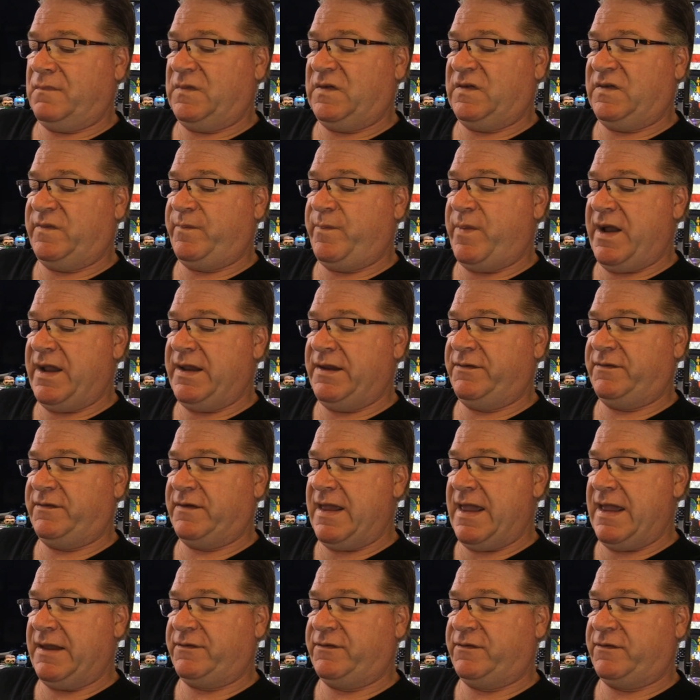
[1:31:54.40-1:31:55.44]
spice
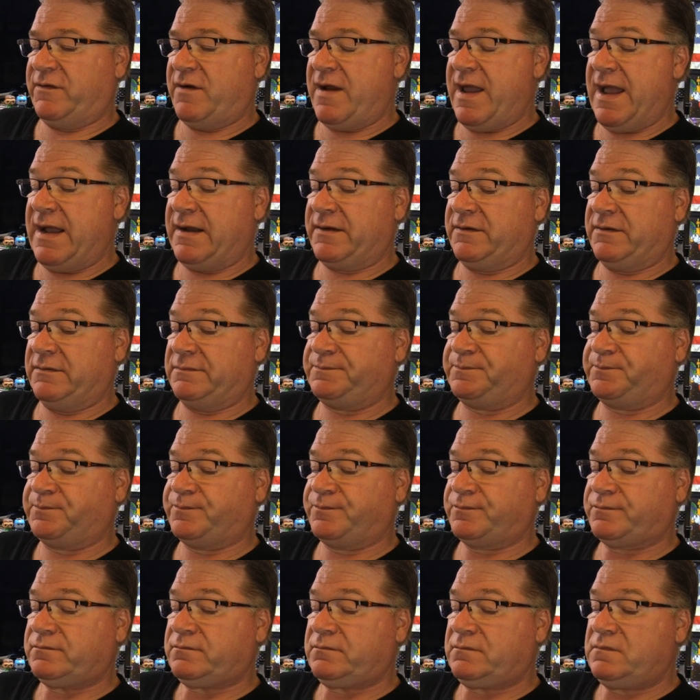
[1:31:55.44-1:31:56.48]
extract,
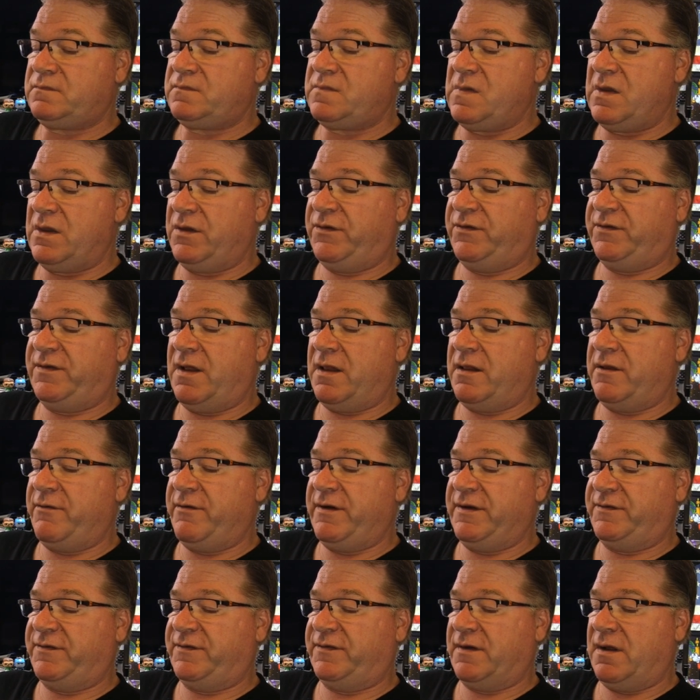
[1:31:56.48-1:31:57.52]

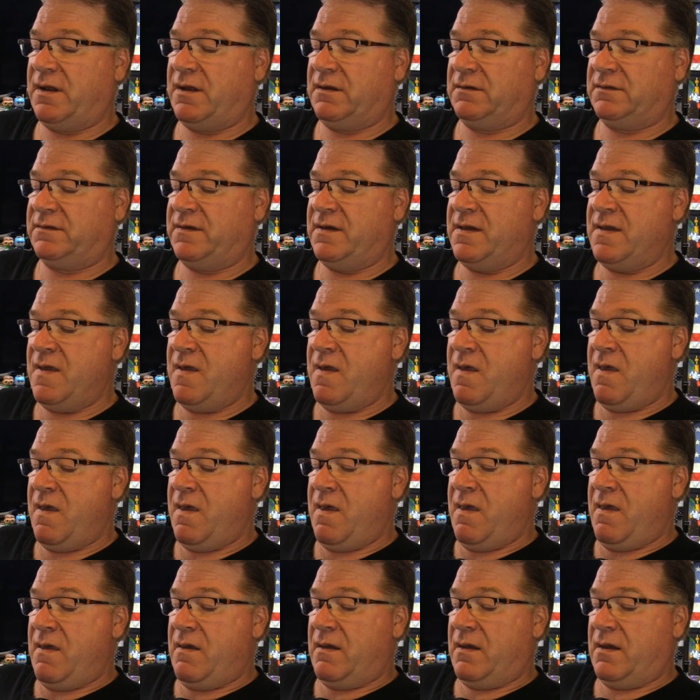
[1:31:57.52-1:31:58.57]
celery salt,
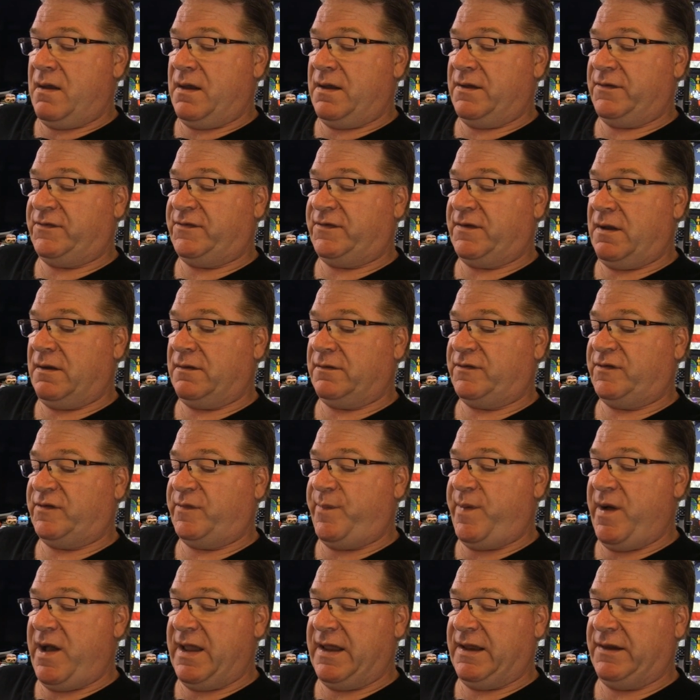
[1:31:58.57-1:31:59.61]
uh, salt
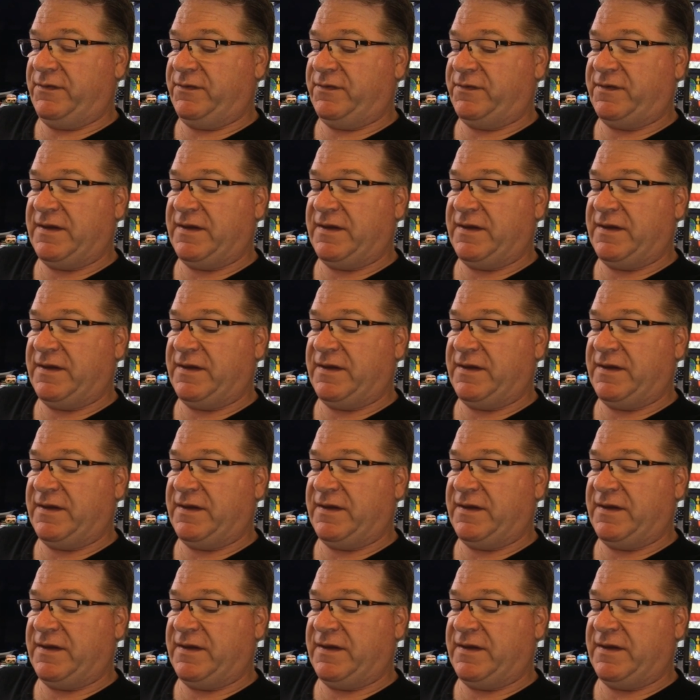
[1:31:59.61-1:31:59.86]
spice,